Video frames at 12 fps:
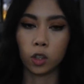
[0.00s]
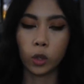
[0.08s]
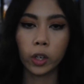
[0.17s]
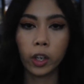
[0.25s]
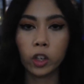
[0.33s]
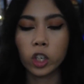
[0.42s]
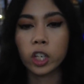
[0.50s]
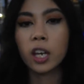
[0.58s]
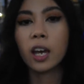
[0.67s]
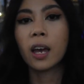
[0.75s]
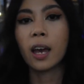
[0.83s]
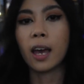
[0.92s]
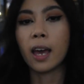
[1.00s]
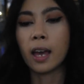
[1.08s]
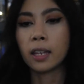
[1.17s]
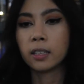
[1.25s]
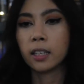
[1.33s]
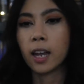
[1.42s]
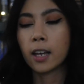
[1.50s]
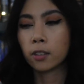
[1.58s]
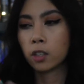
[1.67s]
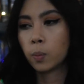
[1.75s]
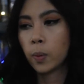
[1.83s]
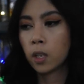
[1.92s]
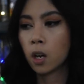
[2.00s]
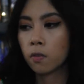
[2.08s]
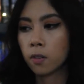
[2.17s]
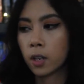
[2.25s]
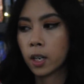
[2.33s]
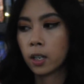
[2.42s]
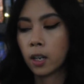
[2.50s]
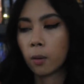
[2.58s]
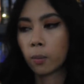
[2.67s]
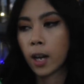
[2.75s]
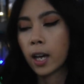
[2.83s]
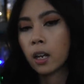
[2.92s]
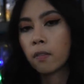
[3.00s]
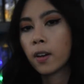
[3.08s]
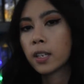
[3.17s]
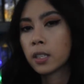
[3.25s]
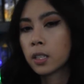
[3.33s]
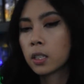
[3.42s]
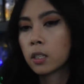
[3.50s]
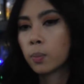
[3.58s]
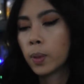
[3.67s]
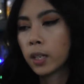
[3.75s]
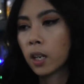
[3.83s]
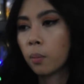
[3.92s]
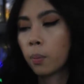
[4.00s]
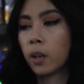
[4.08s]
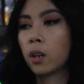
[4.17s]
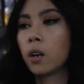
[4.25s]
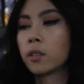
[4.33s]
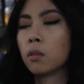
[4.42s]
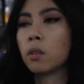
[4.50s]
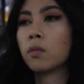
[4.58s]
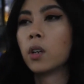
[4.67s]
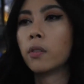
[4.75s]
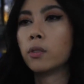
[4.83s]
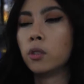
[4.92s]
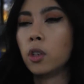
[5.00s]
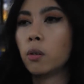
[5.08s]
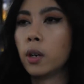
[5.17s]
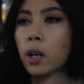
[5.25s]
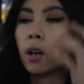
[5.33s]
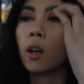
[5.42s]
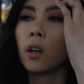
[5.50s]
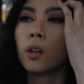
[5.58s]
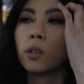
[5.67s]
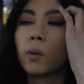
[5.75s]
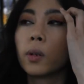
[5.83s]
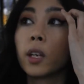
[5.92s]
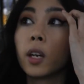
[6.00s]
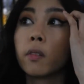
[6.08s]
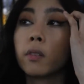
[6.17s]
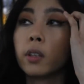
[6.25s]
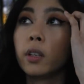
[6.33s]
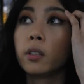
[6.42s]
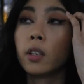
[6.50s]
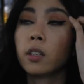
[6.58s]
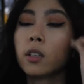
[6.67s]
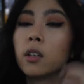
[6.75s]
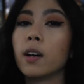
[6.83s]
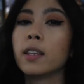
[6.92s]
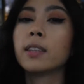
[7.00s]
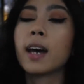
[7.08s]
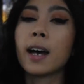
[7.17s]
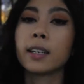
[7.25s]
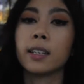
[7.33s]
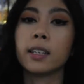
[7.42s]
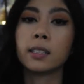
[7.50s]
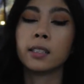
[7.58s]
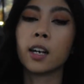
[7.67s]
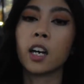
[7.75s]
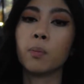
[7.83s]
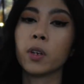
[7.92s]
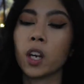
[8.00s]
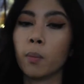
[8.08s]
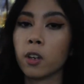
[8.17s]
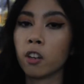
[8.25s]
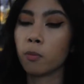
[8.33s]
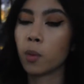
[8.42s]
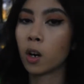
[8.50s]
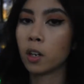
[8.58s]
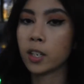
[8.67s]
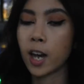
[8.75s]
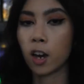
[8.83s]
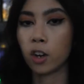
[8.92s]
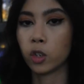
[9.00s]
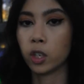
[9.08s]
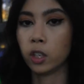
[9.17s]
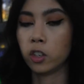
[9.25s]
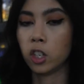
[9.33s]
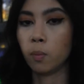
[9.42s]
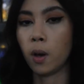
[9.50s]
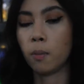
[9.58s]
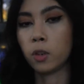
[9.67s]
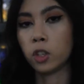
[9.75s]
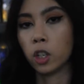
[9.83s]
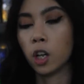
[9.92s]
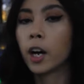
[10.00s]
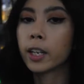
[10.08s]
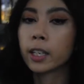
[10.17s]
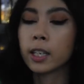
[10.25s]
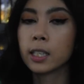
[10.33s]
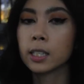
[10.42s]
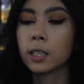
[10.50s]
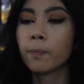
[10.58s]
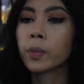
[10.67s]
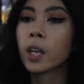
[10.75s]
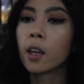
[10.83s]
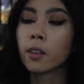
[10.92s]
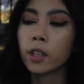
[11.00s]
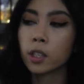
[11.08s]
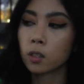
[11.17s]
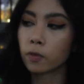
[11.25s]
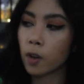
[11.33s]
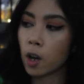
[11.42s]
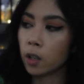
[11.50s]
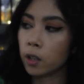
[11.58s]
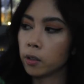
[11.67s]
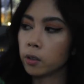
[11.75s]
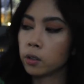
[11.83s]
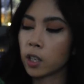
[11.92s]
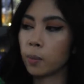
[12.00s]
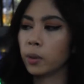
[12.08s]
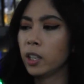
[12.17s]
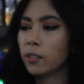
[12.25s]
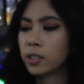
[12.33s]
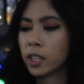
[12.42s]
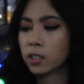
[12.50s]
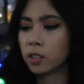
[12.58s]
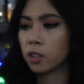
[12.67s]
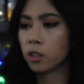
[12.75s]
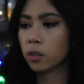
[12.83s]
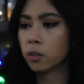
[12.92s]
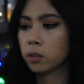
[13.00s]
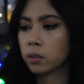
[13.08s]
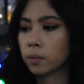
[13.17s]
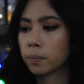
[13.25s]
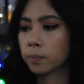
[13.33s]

a trilogy and it has a spin-off already that I'm kind of hesitant to pick up but it also involves Noah so I can't really say no and that is The Unbecoming of Mara Dyer trilogy by Michelle Hodkins. This follows I believe 16 year old